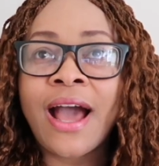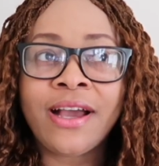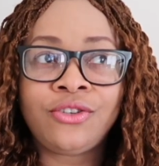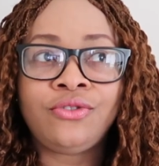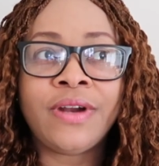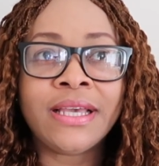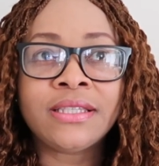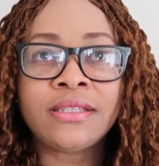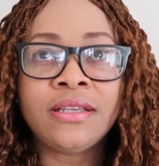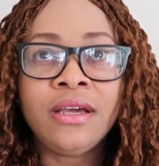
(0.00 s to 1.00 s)

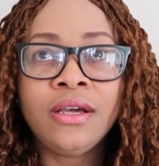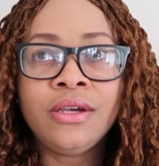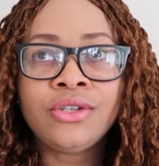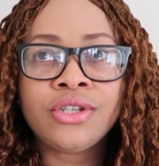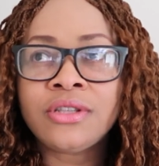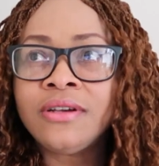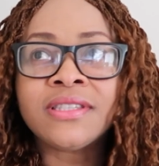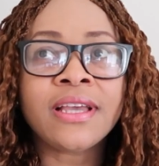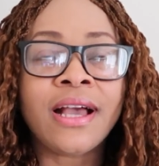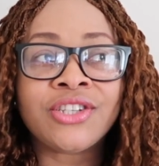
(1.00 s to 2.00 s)
actress. She's not a
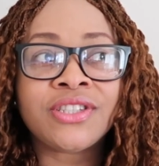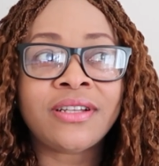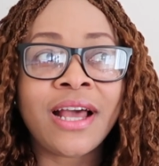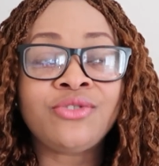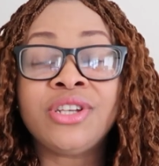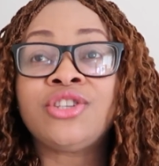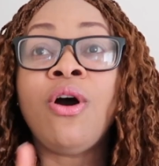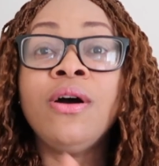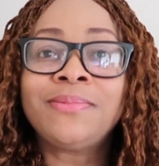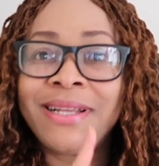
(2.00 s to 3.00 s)
singer, she's an actress. The
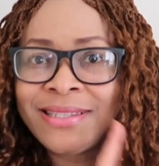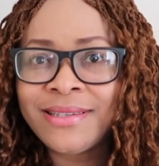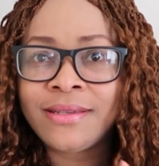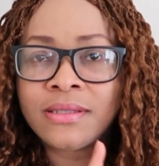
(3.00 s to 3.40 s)
husband is a